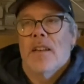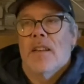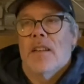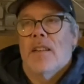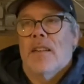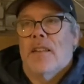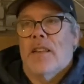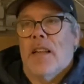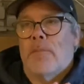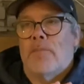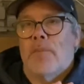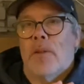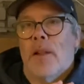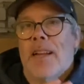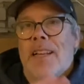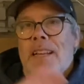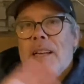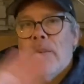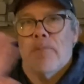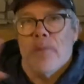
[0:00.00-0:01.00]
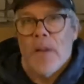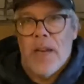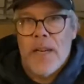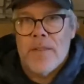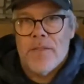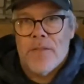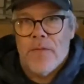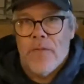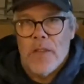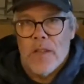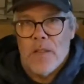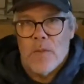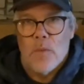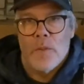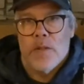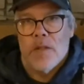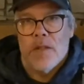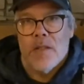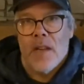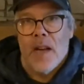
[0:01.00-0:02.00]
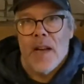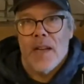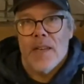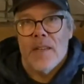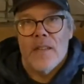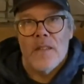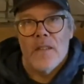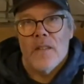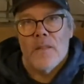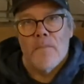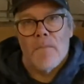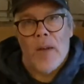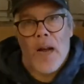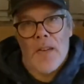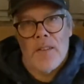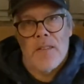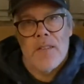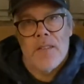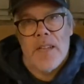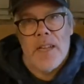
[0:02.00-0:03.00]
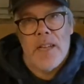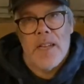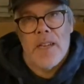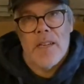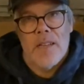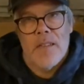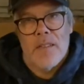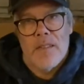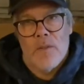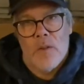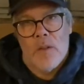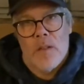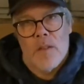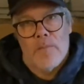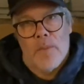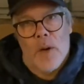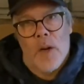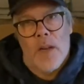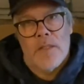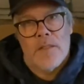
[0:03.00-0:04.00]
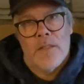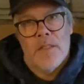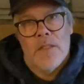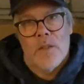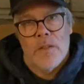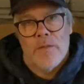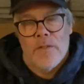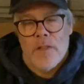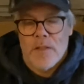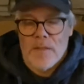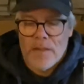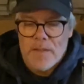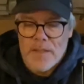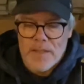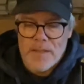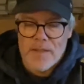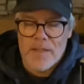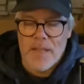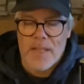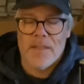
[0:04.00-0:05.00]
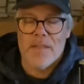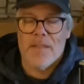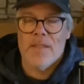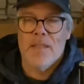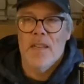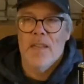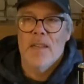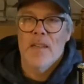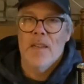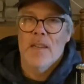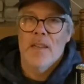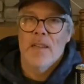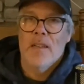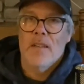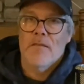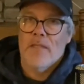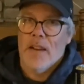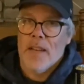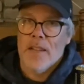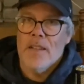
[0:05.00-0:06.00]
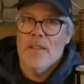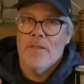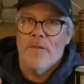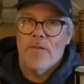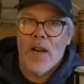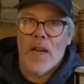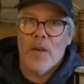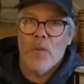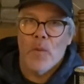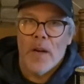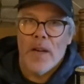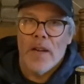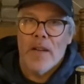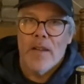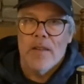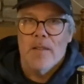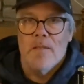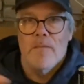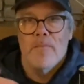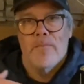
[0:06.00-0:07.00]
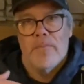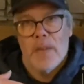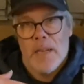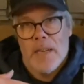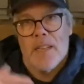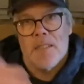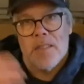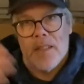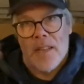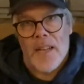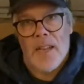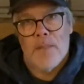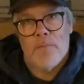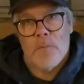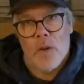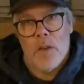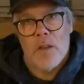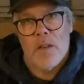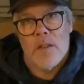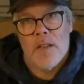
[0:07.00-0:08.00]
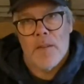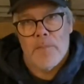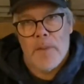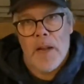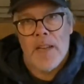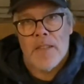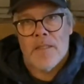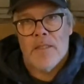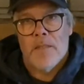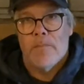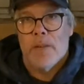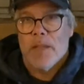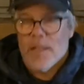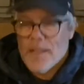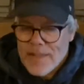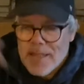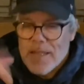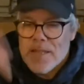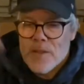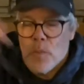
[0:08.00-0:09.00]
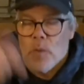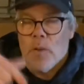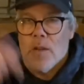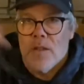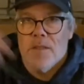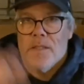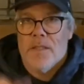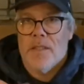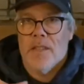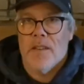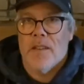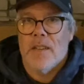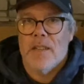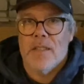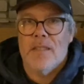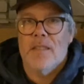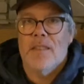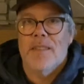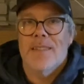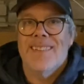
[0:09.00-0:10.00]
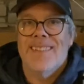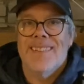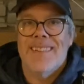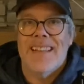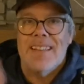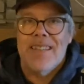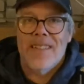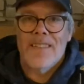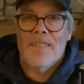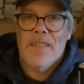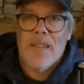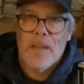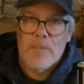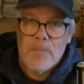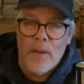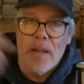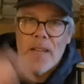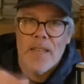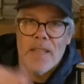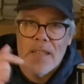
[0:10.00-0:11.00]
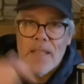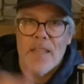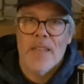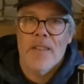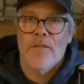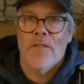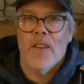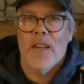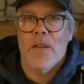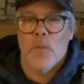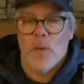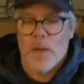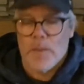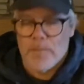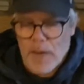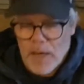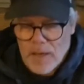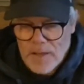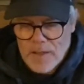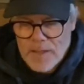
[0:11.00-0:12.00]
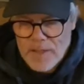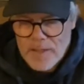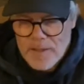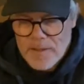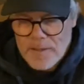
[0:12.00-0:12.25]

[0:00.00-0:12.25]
They played at Braves Field, which is kind of near the modern day where Boston University sits, rather than Fenway because it had more capacity. But in this World Series, they played it in Fenway Park.